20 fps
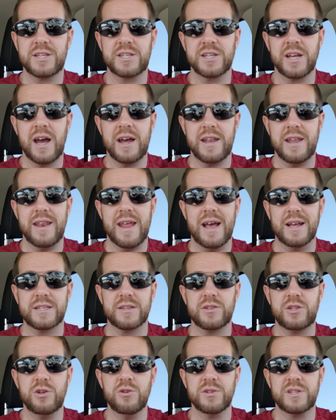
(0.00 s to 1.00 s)
decided
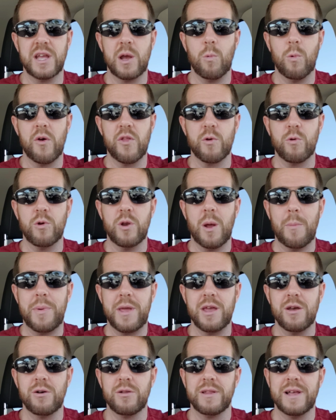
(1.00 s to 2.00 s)
as of Tuesday whether it would
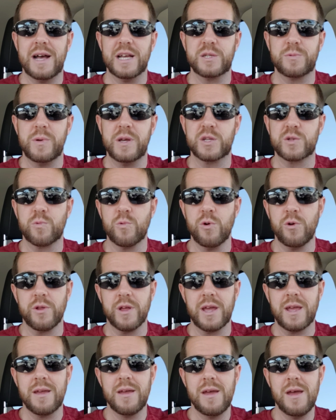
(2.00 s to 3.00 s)
appeal last week's
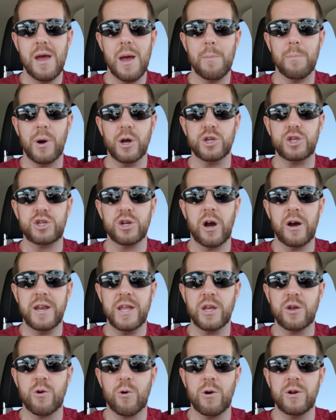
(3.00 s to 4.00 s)
ruling by
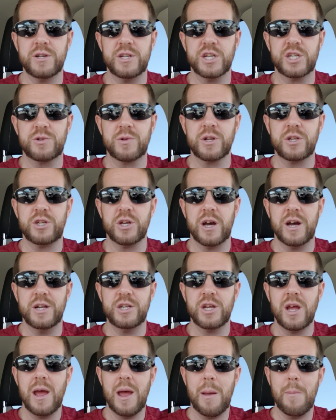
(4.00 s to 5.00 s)
Shawnee Court District
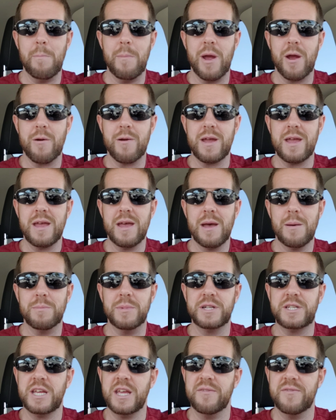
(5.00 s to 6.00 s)
Judge Mary
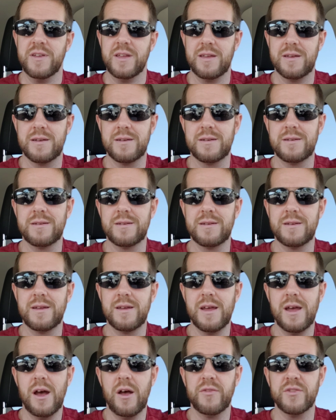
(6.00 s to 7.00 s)
Mattivi.
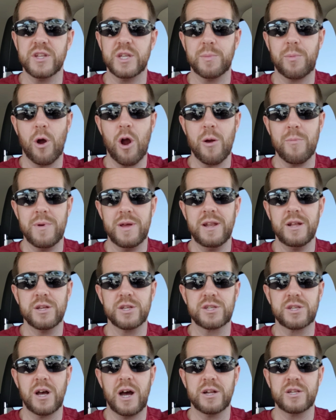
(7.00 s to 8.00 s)
The
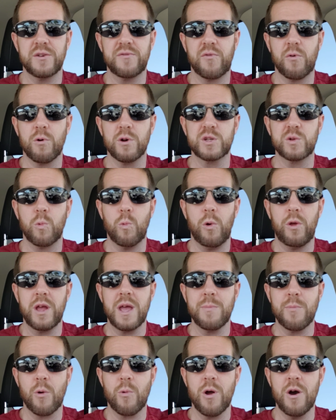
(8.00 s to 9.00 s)
department sought to force
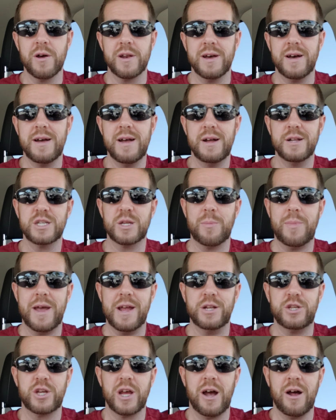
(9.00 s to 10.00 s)
William Marotta to
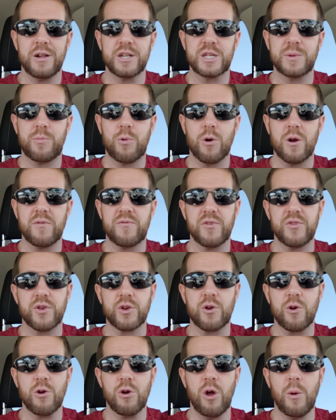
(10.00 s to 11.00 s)
pay child support for
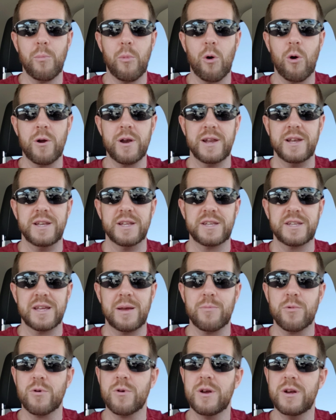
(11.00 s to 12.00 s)
the girl born in
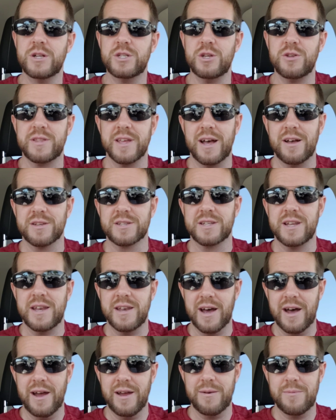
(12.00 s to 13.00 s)
December
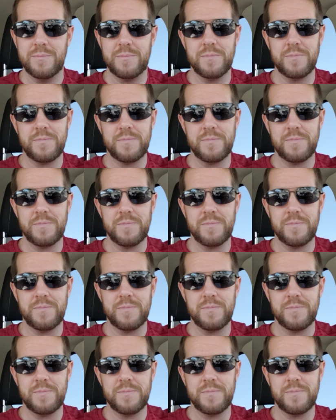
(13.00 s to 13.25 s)
2009.